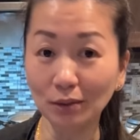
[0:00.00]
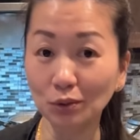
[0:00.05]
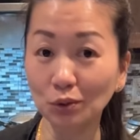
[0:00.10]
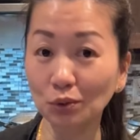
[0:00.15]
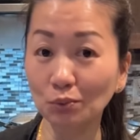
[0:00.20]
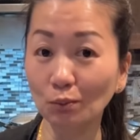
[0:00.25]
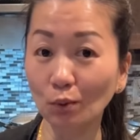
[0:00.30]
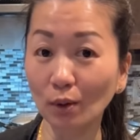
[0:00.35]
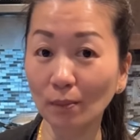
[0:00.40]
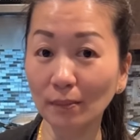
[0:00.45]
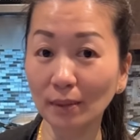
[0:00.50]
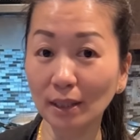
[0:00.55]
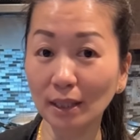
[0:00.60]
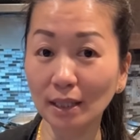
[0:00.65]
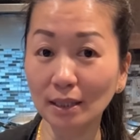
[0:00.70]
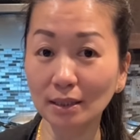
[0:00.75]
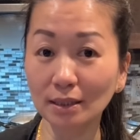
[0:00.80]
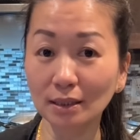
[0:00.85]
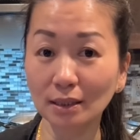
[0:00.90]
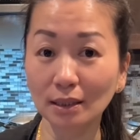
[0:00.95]
2 more
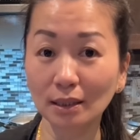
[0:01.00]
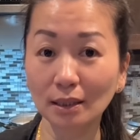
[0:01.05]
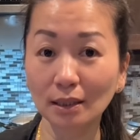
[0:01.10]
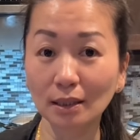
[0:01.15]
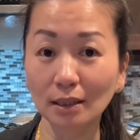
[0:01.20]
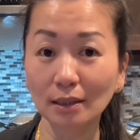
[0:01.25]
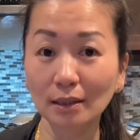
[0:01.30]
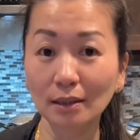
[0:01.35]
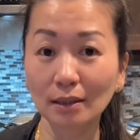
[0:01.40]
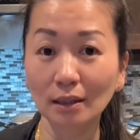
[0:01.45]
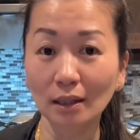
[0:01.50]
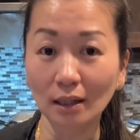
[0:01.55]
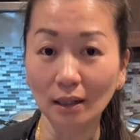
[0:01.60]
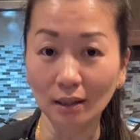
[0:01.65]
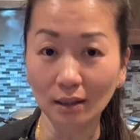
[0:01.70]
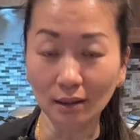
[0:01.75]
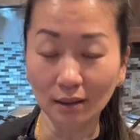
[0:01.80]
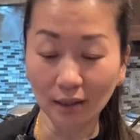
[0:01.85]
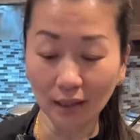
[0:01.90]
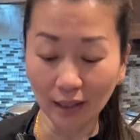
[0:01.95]
minutes,
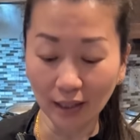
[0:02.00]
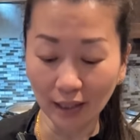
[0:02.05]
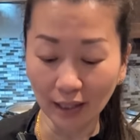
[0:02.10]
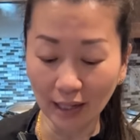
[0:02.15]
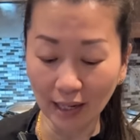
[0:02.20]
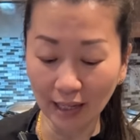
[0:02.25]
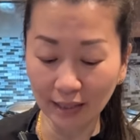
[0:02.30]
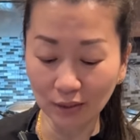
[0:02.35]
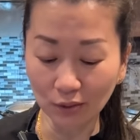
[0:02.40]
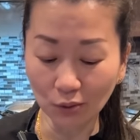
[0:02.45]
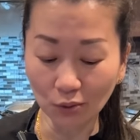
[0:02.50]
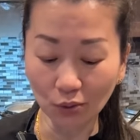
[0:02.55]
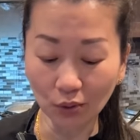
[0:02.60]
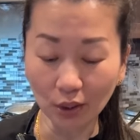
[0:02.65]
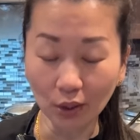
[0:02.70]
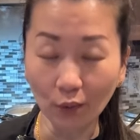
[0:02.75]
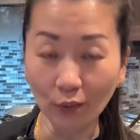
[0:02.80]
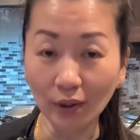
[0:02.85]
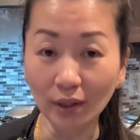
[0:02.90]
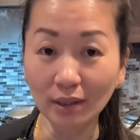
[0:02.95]
add the
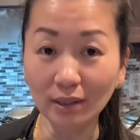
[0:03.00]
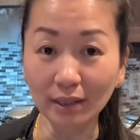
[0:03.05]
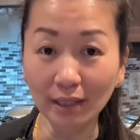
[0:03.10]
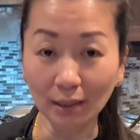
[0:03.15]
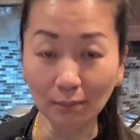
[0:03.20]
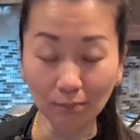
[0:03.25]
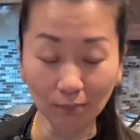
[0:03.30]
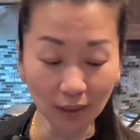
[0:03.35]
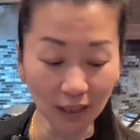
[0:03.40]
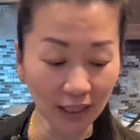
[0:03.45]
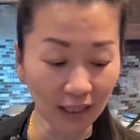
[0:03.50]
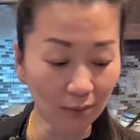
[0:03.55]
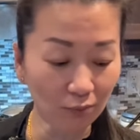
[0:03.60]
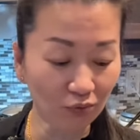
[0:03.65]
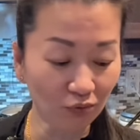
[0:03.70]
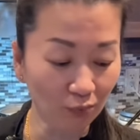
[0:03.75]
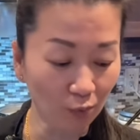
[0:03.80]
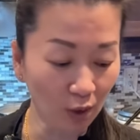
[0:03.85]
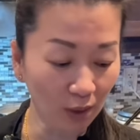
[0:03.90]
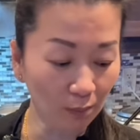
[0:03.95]
cooking oil and then blend
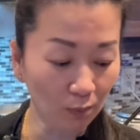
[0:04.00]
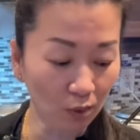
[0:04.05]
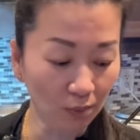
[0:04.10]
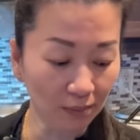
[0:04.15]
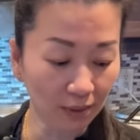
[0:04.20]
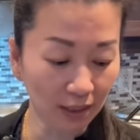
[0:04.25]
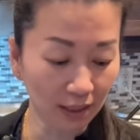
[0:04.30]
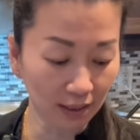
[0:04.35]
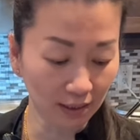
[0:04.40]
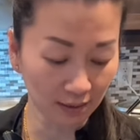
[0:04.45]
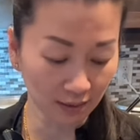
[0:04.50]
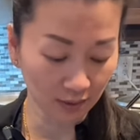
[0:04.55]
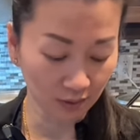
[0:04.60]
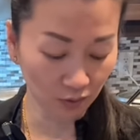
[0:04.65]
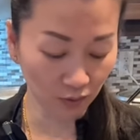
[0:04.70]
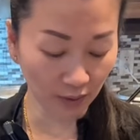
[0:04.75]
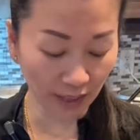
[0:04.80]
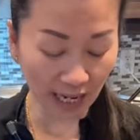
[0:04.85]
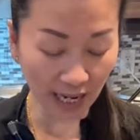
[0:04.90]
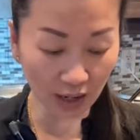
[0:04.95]
for 1 more minute.
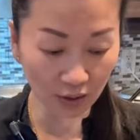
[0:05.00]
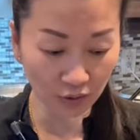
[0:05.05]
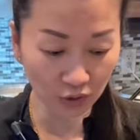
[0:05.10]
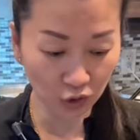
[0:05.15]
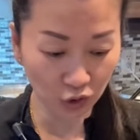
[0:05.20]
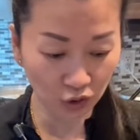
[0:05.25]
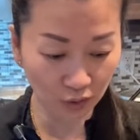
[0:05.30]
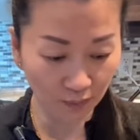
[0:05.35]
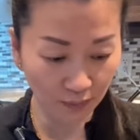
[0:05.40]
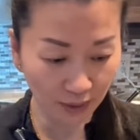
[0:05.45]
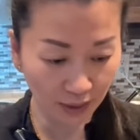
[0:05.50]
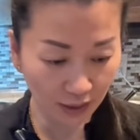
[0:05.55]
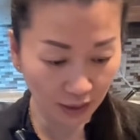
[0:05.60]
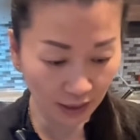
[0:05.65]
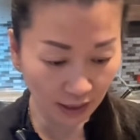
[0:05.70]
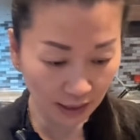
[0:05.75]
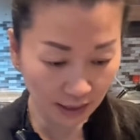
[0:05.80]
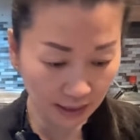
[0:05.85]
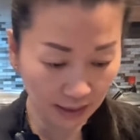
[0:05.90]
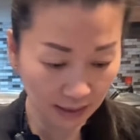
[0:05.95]
So now it should be
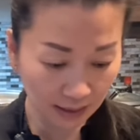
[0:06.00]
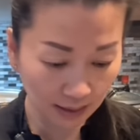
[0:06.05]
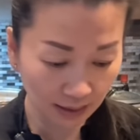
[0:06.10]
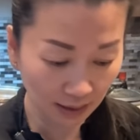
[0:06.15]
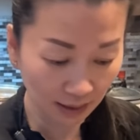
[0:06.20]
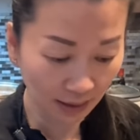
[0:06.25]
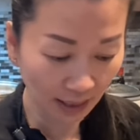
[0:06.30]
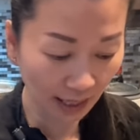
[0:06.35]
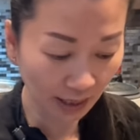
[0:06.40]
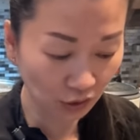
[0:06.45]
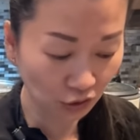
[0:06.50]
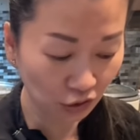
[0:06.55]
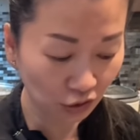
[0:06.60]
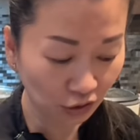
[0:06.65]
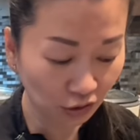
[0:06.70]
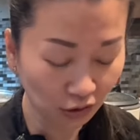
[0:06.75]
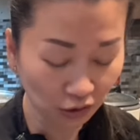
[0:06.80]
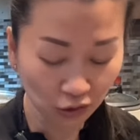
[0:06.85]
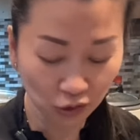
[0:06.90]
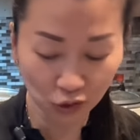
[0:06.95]
good. The
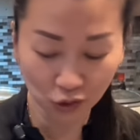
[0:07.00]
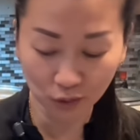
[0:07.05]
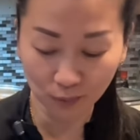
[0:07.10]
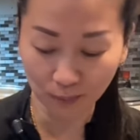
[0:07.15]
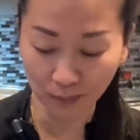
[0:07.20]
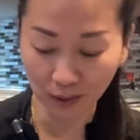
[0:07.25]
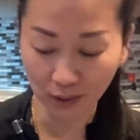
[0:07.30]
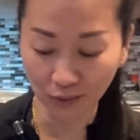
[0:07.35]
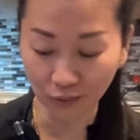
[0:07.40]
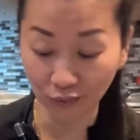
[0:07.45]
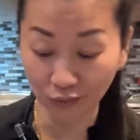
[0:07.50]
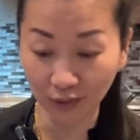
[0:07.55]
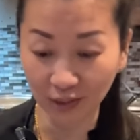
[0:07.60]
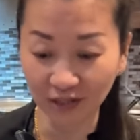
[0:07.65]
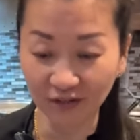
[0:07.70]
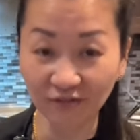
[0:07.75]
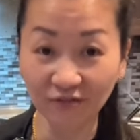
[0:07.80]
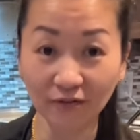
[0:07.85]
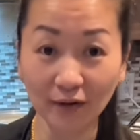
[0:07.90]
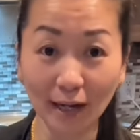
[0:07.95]
texture should be
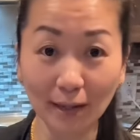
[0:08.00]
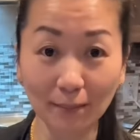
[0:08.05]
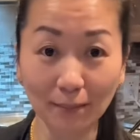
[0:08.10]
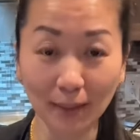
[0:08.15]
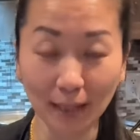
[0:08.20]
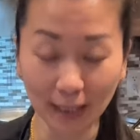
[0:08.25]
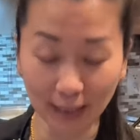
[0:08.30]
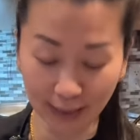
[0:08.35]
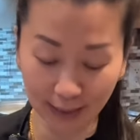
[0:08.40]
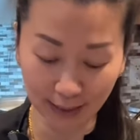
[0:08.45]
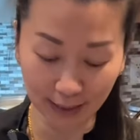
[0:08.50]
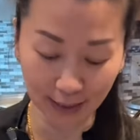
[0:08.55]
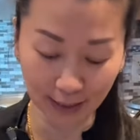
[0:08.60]
really fine paste,